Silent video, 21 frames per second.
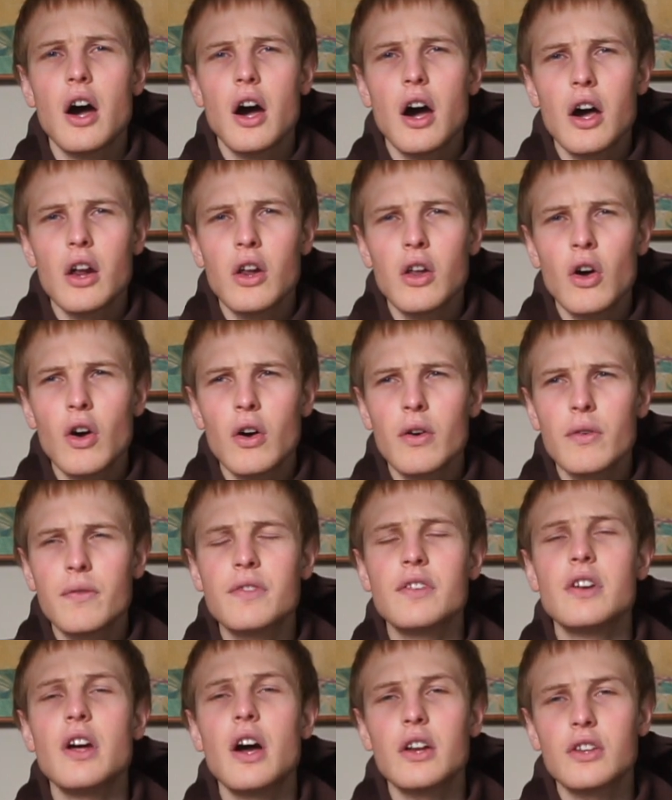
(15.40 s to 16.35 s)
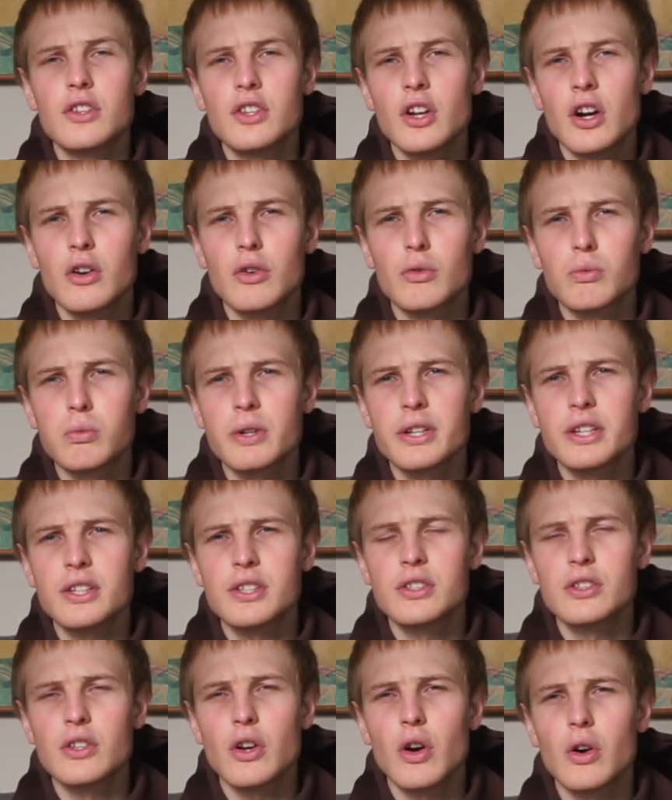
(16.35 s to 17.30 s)
a lot of dunk
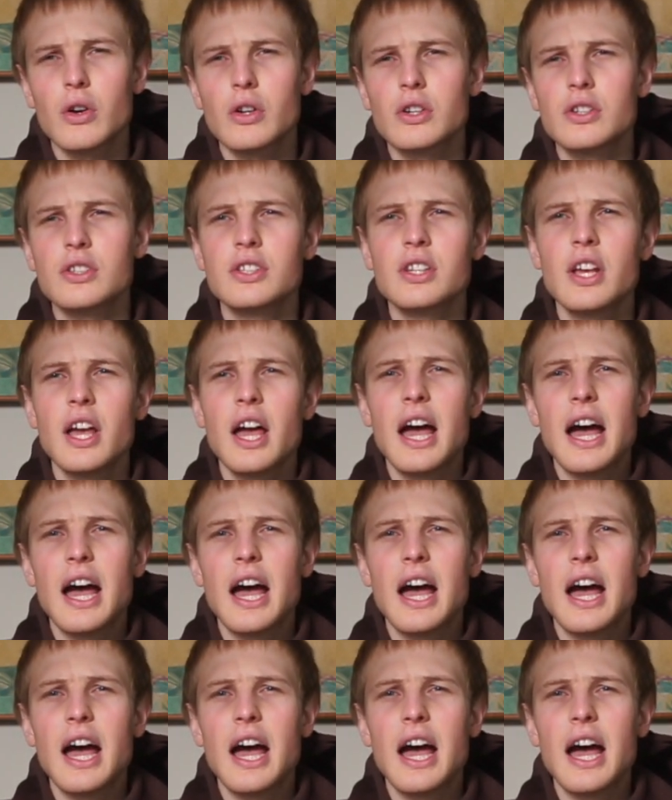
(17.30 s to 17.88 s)
restocks